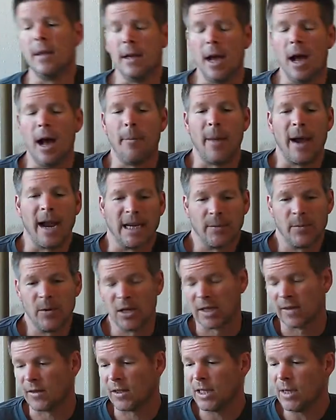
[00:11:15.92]
my
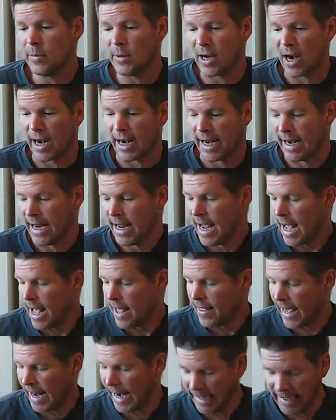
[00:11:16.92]
experience of sleeping on it
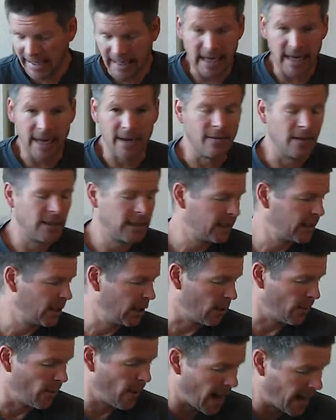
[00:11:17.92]
that it gives to
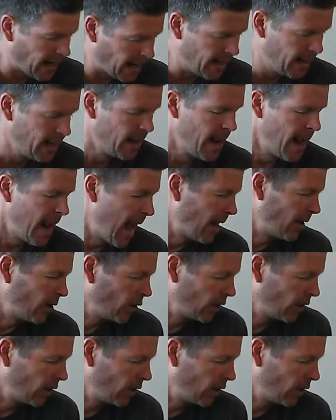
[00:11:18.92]
your body as you